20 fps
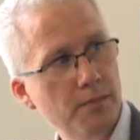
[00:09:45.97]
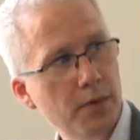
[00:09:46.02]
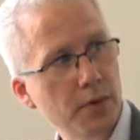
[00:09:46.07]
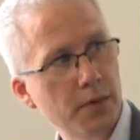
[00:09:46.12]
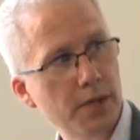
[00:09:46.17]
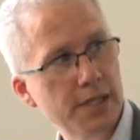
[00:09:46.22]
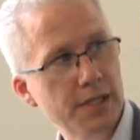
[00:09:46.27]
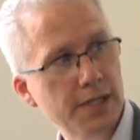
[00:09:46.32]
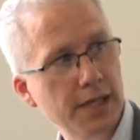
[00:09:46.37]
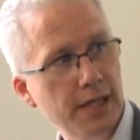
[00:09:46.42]

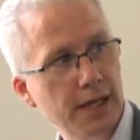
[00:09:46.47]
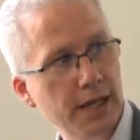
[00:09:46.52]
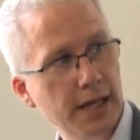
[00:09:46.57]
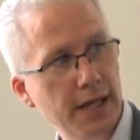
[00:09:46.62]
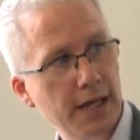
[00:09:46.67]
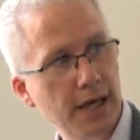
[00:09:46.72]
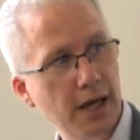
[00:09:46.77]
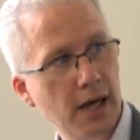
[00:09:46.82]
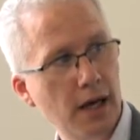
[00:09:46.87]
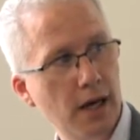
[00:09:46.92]

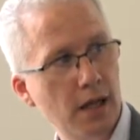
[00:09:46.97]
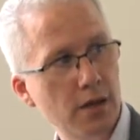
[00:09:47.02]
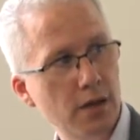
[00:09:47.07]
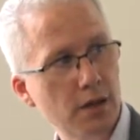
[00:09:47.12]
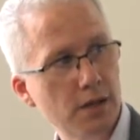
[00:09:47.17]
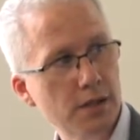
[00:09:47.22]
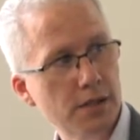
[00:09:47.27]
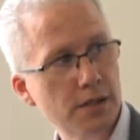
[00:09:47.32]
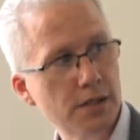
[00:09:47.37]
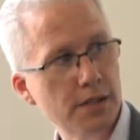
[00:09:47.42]
critically
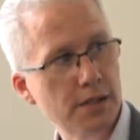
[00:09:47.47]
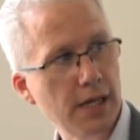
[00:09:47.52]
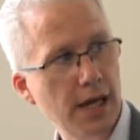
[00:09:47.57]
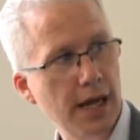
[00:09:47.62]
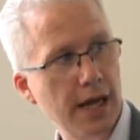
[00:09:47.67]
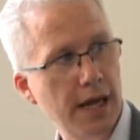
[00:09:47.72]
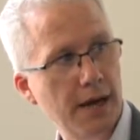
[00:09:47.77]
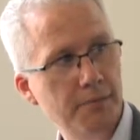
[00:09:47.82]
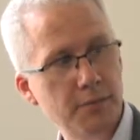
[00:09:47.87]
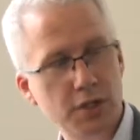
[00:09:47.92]
looks
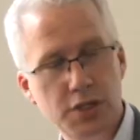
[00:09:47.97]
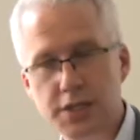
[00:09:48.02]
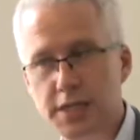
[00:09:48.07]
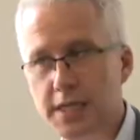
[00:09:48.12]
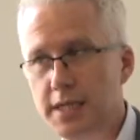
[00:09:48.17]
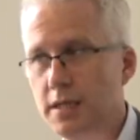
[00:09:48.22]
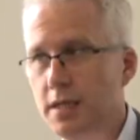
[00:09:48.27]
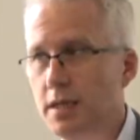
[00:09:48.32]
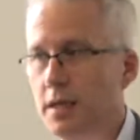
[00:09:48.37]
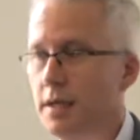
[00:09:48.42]
at
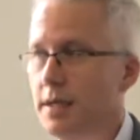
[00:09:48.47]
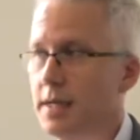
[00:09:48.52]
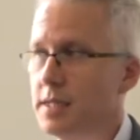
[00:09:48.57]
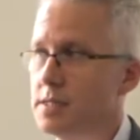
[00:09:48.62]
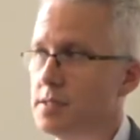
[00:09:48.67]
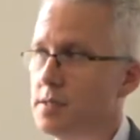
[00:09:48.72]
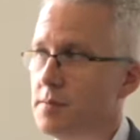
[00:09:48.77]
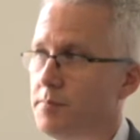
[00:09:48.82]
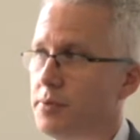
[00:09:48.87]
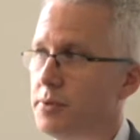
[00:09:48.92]
machine learning
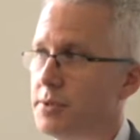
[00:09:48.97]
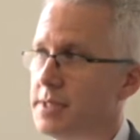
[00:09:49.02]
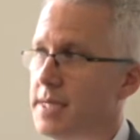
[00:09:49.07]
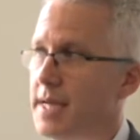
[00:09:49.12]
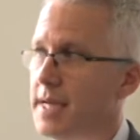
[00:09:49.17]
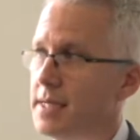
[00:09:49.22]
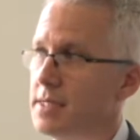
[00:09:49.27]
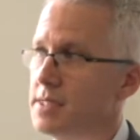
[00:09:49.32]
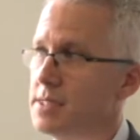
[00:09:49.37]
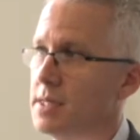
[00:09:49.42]
to
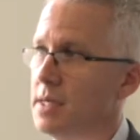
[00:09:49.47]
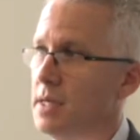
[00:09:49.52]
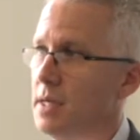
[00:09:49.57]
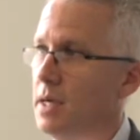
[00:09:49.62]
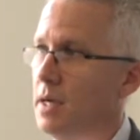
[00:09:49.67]
predict